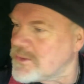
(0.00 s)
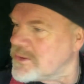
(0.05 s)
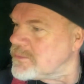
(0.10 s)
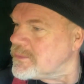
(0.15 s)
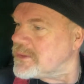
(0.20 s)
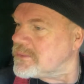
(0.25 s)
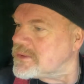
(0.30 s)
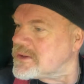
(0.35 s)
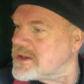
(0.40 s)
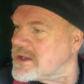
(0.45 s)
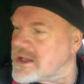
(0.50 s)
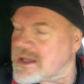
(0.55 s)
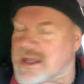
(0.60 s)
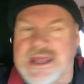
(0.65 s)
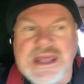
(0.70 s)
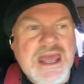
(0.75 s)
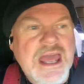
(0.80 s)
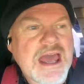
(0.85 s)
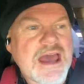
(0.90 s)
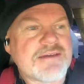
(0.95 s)
We would
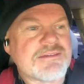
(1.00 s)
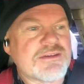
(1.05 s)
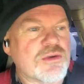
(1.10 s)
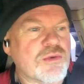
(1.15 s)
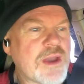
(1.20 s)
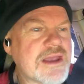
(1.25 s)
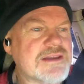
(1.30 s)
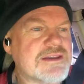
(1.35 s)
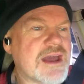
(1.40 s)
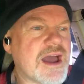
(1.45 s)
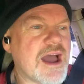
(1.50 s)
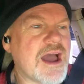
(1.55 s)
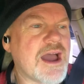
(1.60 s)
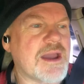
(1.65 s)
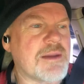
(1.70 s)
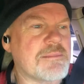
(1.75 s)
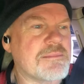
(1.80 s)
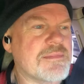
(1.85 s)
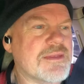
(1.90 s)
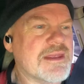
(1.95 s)
have a great
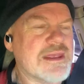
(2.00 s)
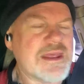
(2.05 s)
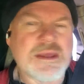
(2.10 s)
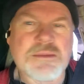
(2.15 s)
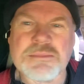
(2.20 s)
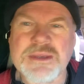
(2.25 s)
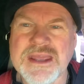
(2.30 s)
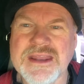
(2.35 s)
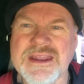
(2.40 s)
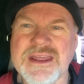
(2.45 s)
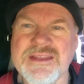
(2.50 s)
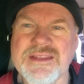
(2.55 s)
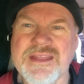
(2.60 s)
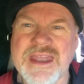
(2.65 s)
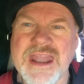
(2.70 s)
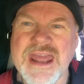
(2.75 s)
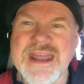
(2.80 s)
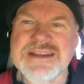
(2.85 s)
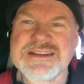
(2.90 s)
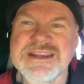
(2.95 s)
time being in the
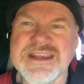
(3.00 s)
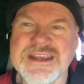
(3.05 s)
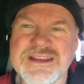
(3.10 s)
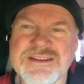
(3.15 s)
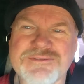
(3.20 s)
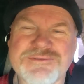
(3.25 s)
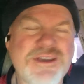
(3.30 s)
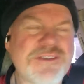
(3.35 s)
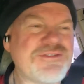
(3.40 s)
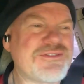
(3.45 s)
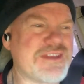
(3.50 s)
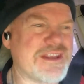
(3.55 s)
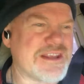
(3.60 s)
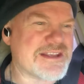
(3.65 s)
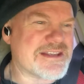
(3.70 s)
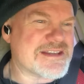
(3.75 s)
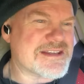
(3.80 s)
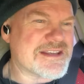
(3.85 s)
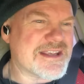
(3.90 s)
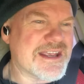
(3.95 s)

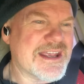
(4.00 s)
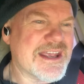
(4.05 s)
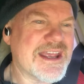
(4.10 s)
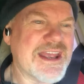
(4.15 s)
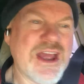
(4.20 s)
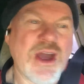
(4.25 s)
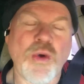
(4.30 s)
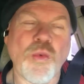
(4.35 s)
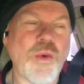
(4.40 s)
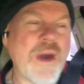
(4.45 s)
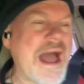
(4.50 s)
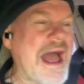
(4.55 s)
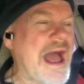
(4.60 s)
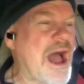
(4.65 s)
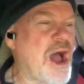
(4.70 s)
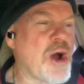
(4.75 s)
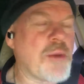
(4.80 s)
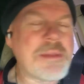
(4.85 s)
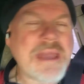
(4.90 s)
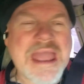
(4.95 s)
1950s.
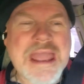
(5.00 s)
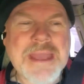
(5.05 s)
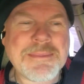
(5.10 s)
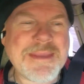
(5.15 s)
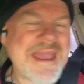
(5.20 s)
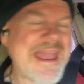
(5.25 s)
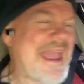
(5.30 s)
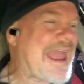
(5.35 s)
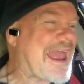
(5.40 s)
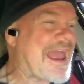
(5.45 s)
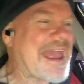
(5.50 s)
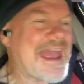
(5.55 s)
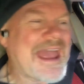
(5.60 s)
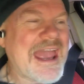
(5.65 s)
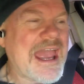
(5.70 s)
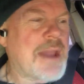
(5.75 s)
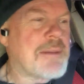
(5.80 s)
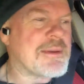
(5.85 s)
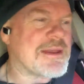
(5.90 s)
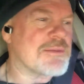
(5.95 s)
Wow, baby.
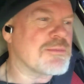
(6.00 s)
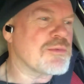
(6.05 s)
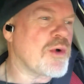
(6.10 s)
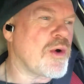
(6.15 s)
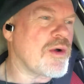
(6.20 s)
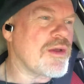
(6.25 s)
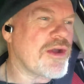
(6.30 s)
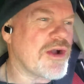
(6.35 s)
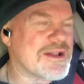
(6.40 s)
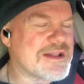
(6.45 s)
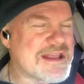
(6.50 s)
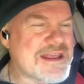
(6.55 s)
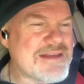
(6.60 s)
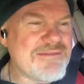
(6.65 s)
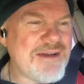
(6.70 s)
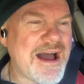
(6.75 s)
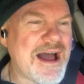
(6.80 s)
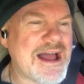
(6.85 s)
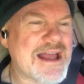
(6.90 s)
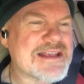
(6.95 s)
And we'd roll our
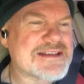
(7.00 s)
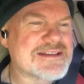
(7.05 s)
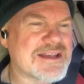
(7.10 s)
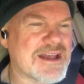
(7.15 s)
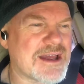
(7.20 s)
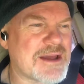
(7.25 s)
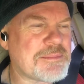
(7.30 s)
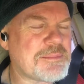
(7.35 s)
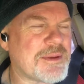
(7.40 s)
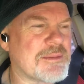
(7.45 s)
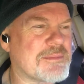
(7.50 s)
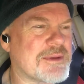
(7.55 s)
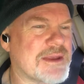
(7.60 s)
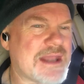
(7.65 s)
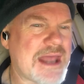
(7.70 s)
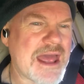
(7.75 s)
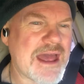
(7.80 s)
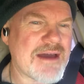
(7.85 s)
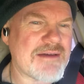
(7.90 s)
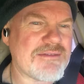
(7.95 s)
Levi's up and
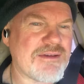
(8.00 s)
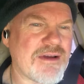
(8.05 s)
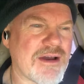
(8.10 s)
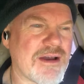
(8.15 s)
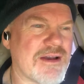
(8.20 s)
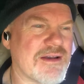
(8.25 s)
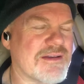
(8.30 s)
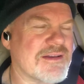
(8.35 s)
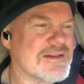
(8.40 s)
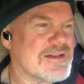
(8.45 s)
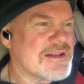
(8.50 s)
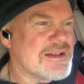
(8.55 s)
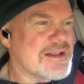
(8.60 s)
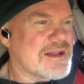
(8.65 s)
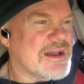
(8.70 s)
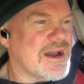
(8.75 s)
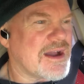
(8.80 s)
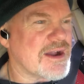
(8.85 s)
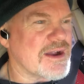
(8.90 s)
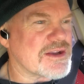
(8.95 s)
we'd have our
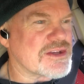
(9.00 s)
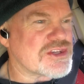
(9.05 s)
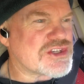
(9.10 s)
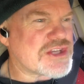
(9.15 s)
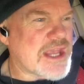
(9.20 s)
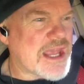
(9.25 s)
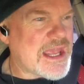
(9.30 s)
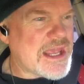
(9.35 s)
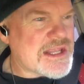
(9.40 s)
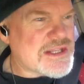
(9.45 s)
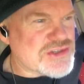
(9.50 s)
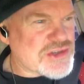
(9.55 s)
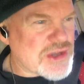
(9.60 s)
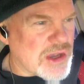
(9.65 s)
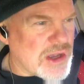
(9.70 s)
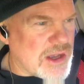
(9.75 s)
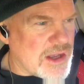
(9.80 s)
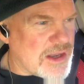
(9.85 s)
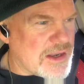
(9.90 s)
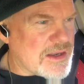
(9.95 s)
shades
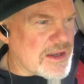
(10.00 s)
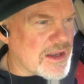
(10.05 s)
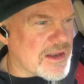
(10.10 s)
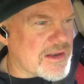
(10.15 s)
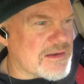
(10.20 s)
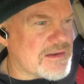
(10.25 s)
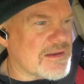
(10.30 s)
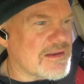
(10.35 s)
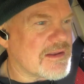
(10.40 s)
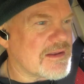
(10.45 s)
on. And